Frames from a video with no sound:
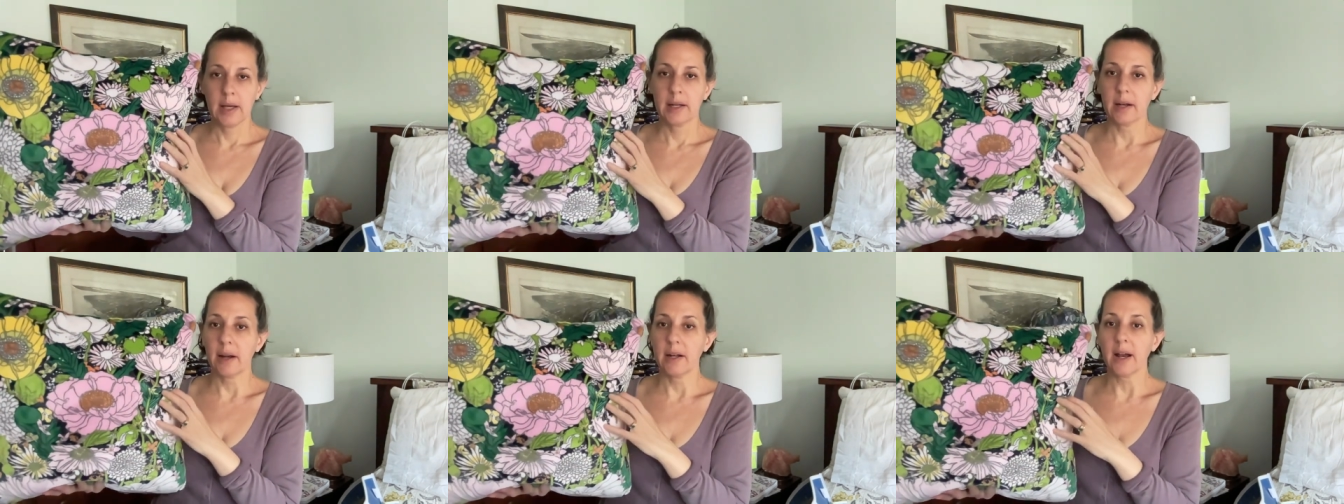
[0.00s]

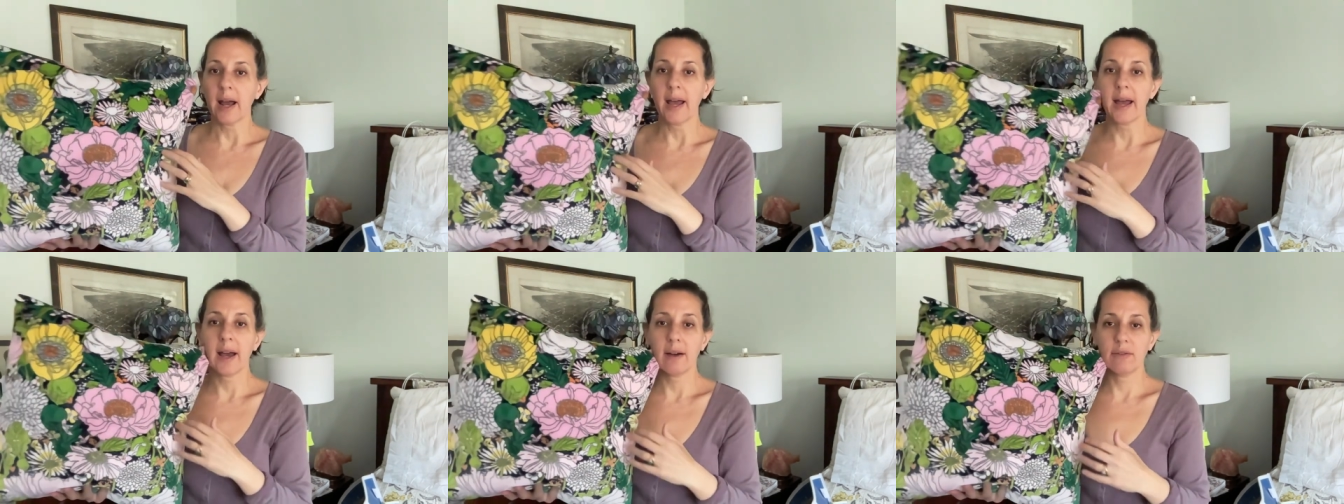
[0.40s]
Now I, I,
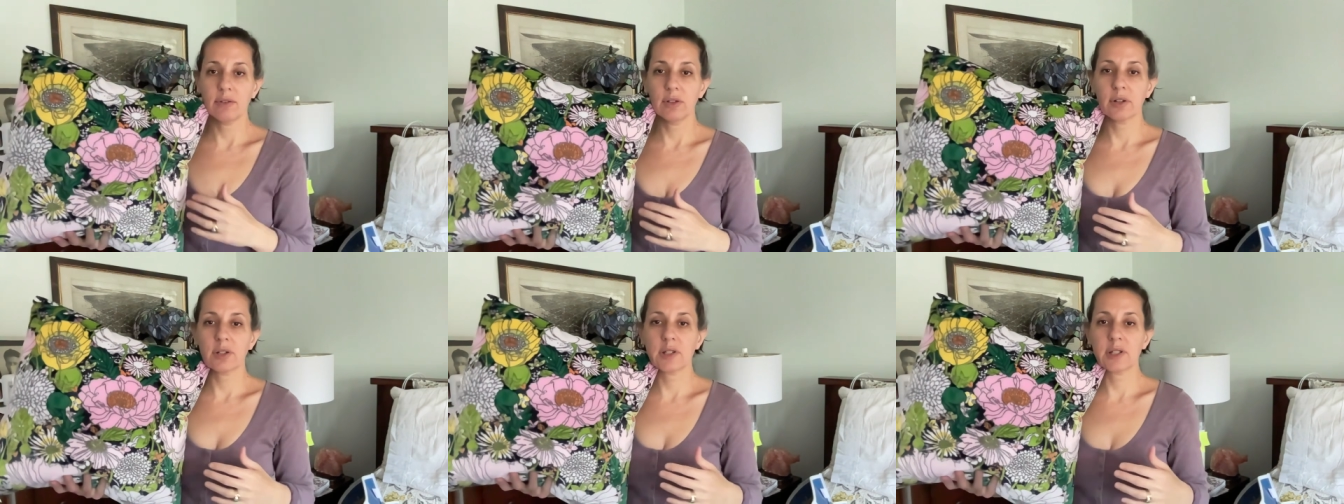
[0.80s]
have
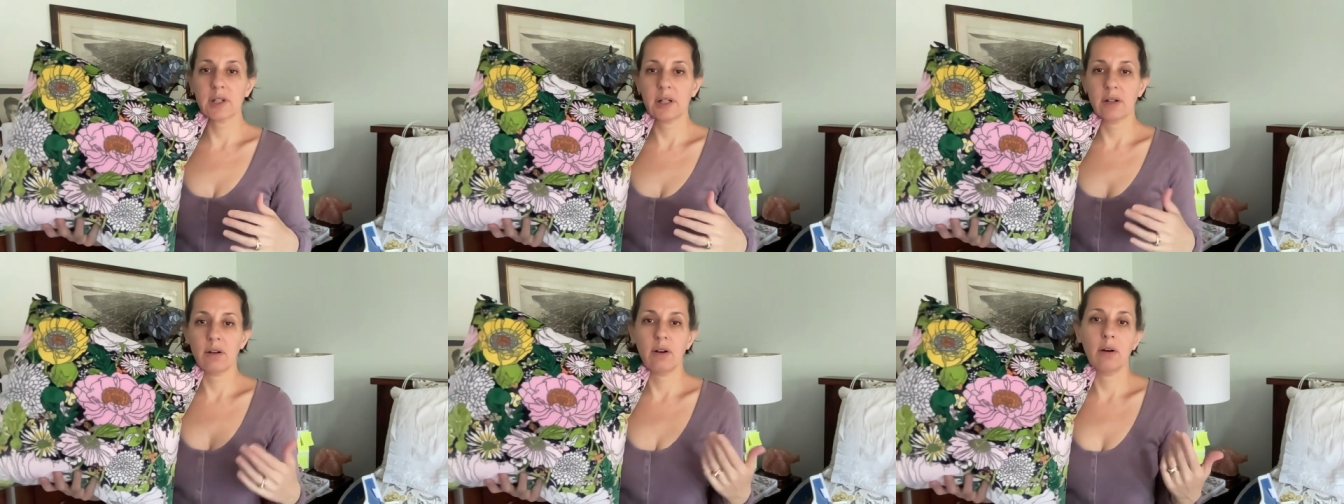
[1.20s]
looked
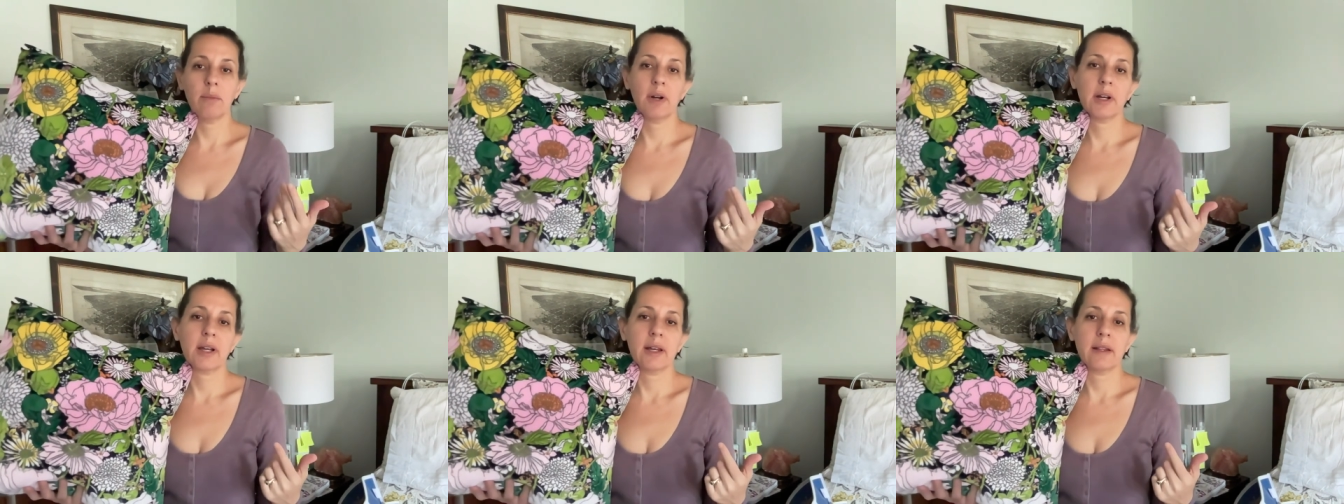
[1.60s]
in
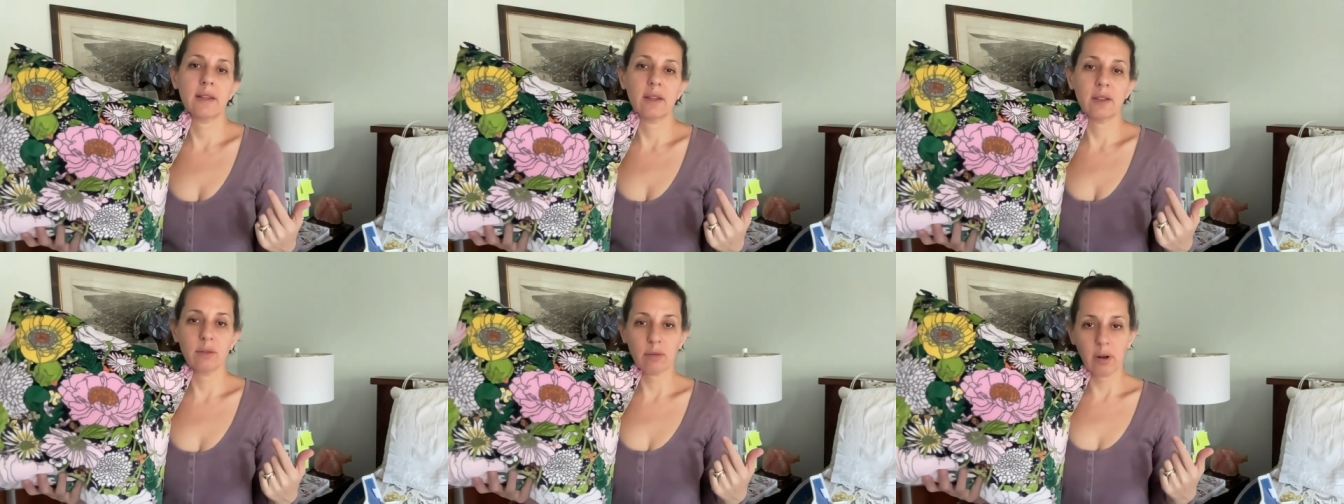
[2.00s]
Hallmark at the
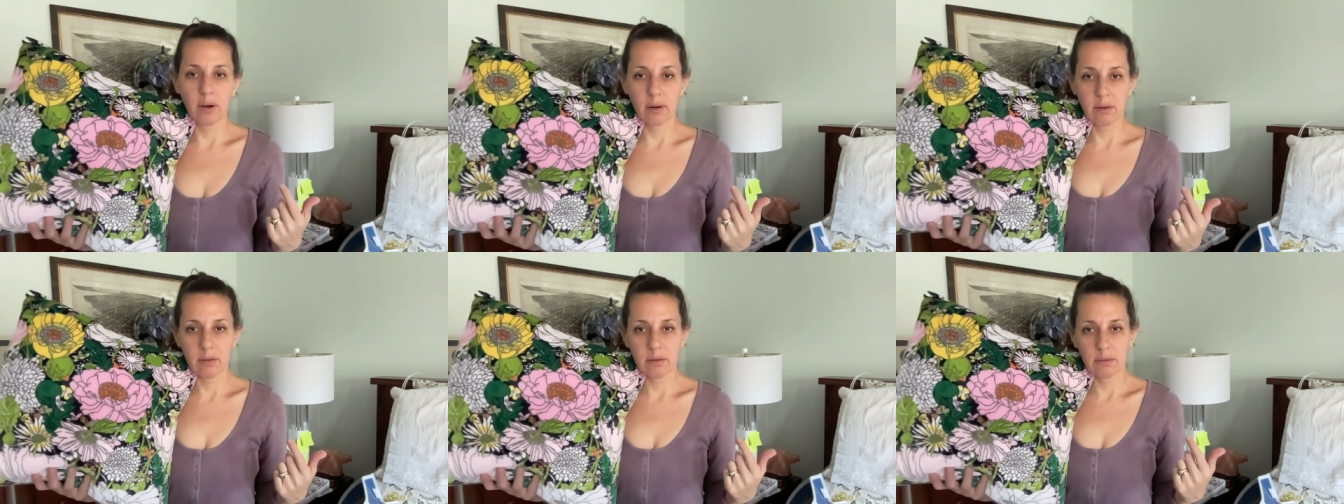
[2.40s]

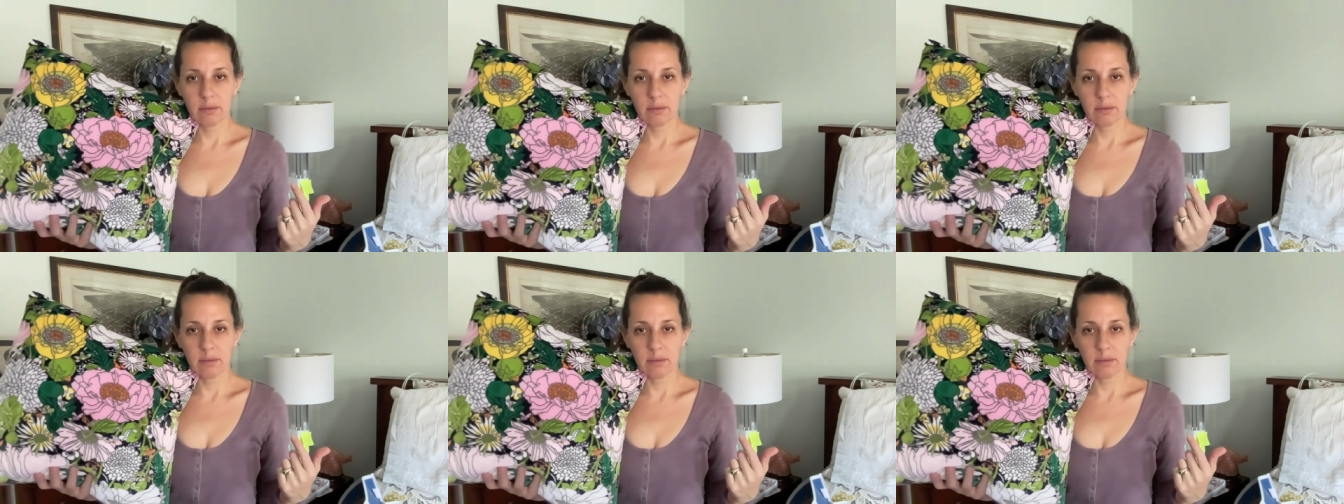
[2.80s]
throw,